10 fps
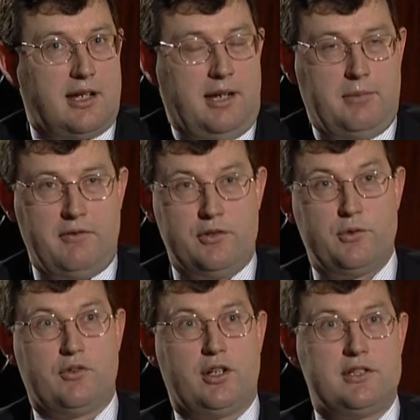um, evidence
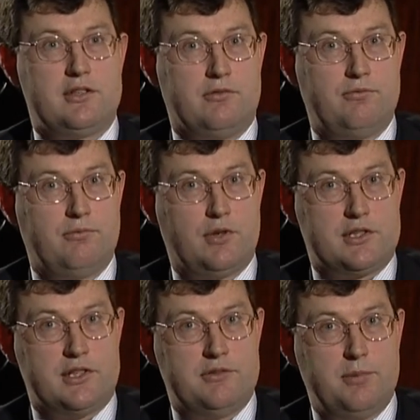we've got is of
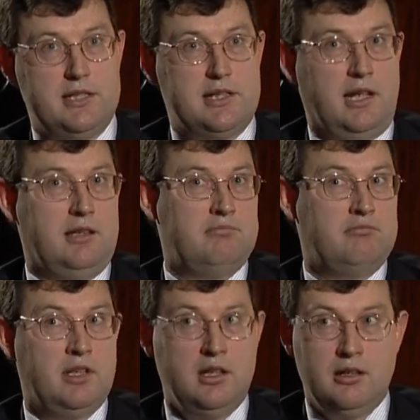Christians meeting in
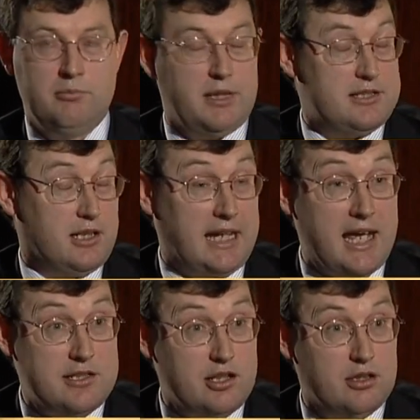places like
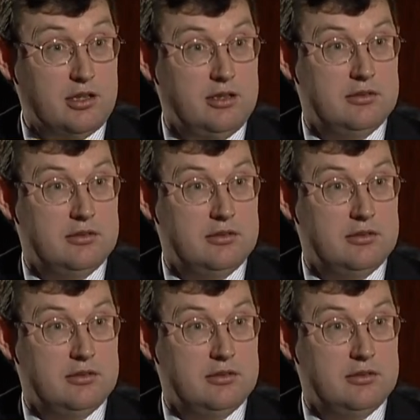Antioch,